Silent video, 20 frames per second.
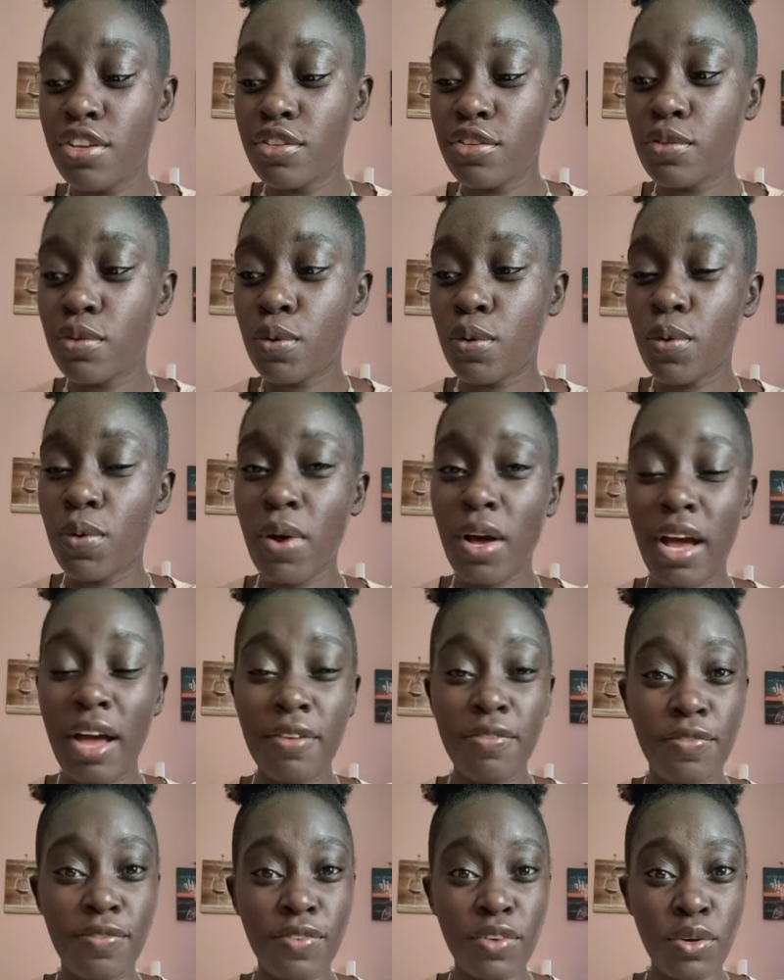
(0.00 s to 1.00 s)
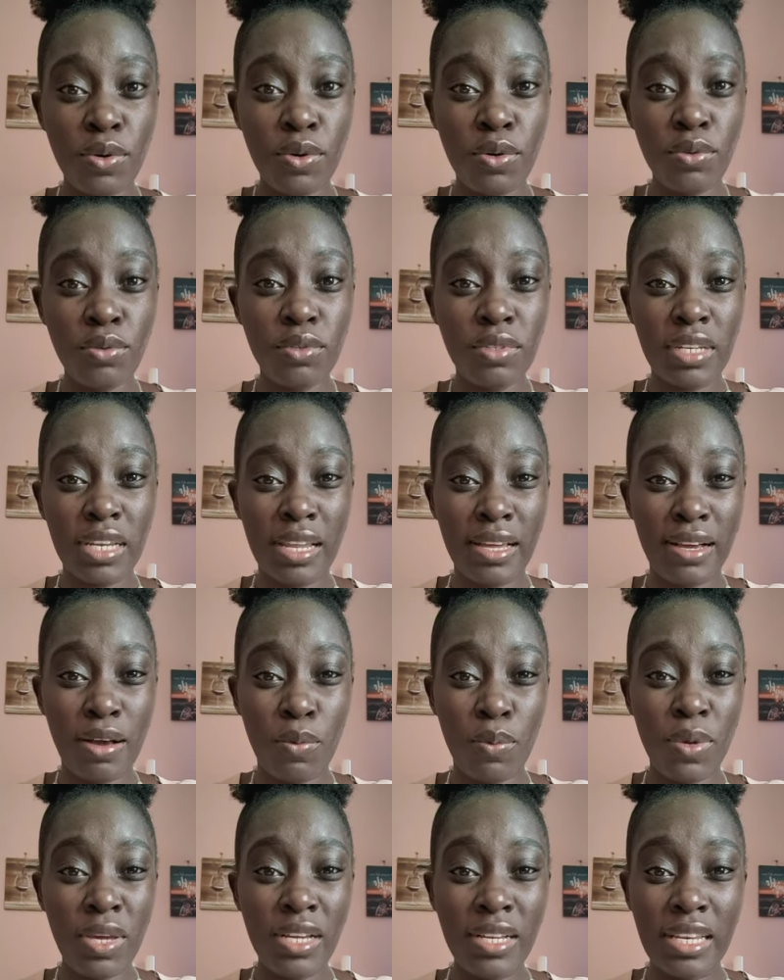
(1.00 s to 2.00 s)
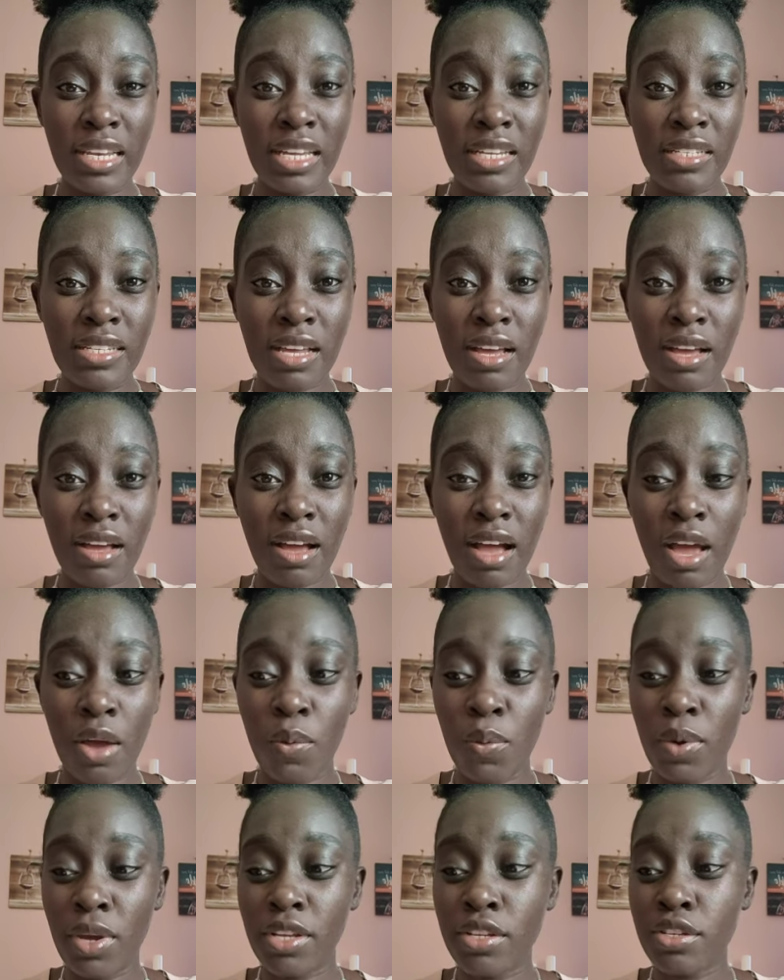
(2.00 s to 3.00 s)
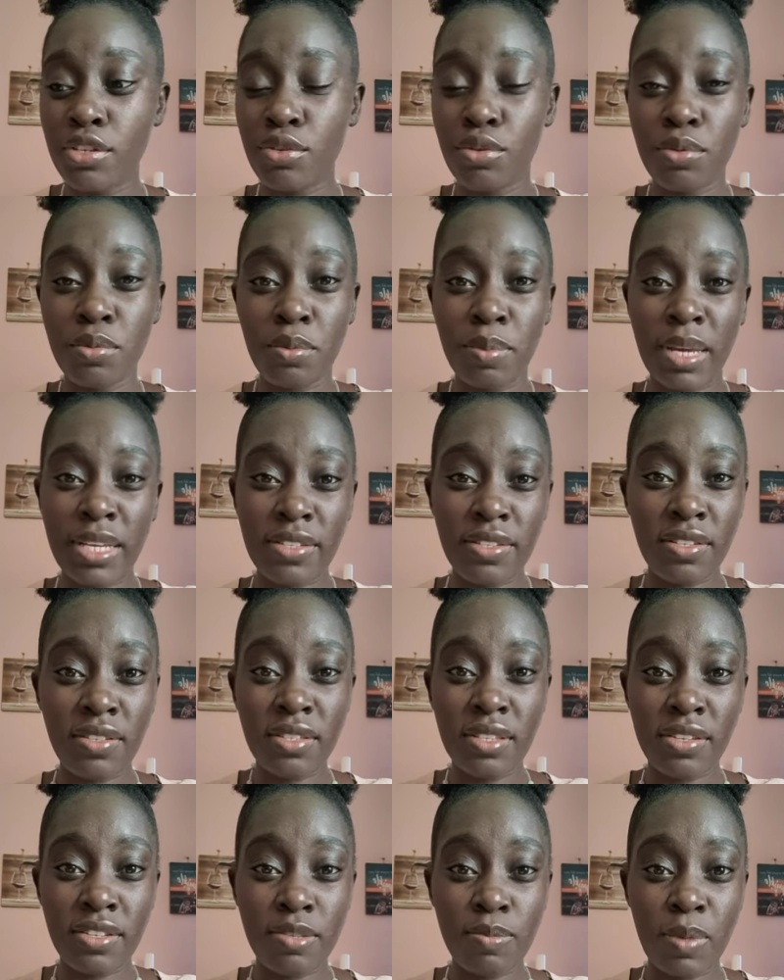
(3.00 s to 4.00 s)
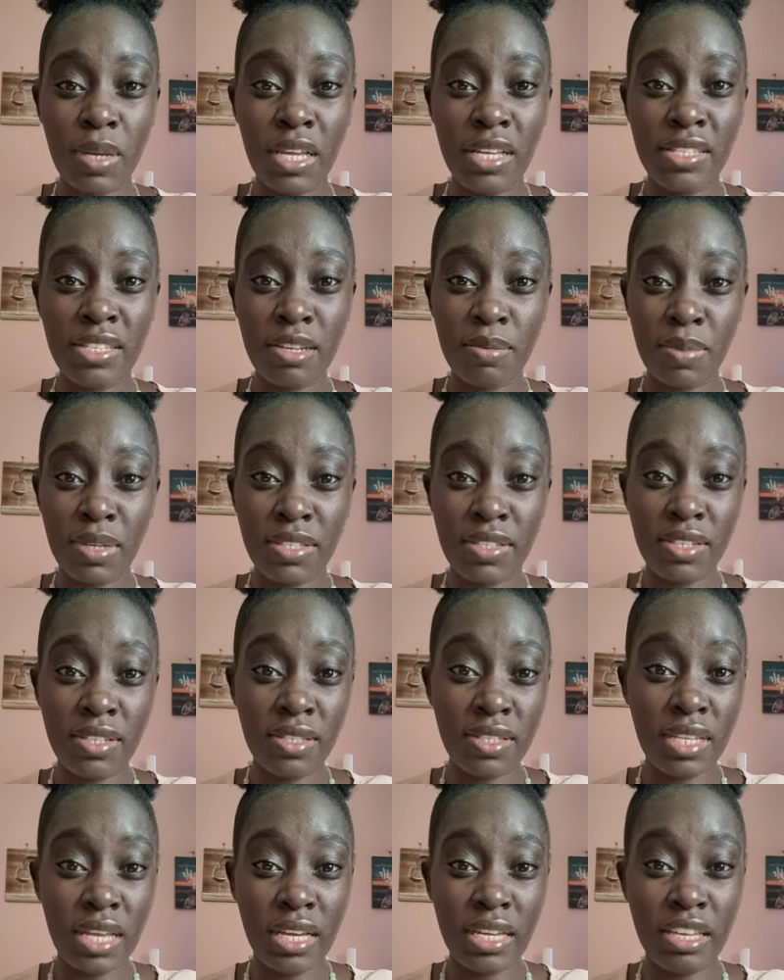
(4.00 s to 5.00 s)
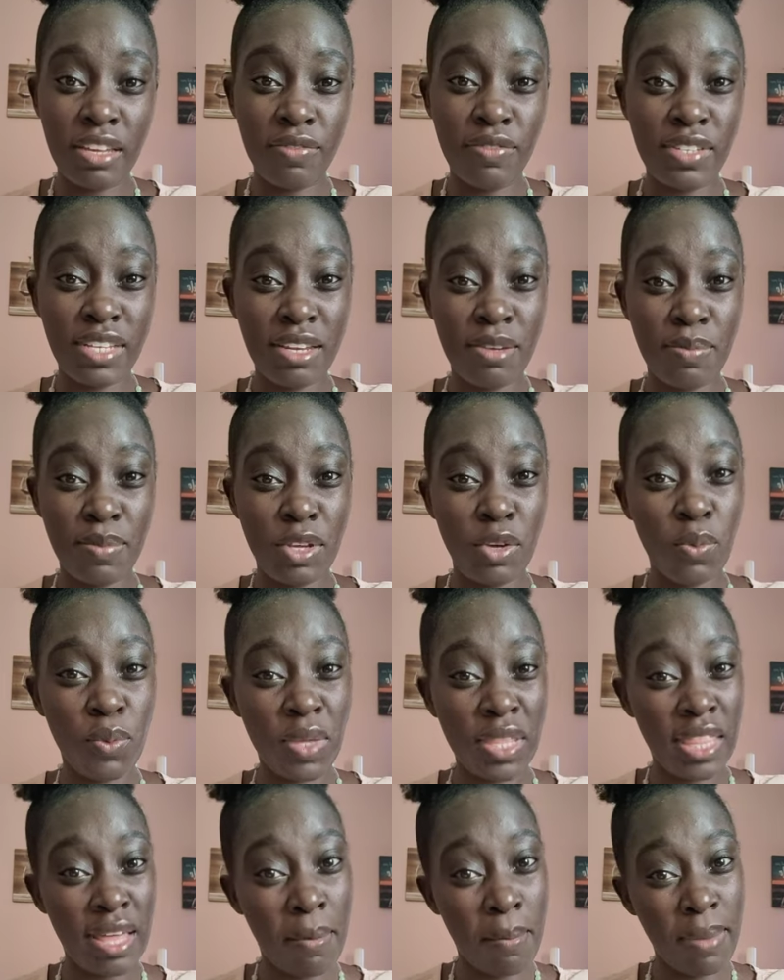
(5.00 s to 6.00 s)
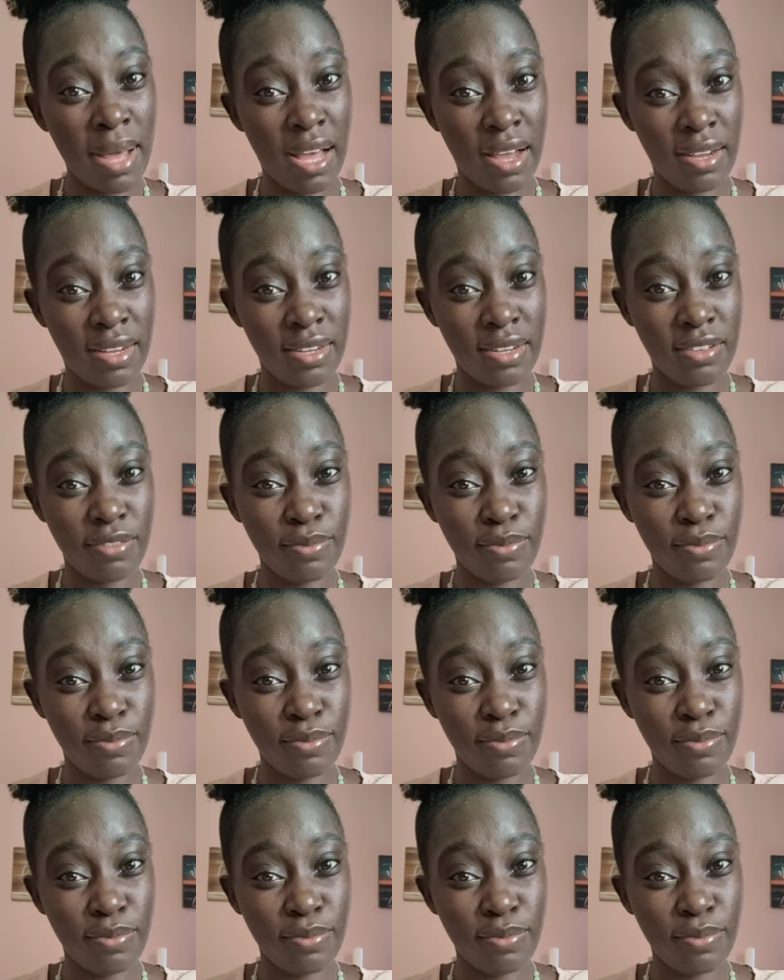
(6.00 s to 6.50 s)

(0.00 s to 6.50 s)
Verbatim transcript: So, a few, like a week later, I went to my sister's place and my sister gifted me with a mug.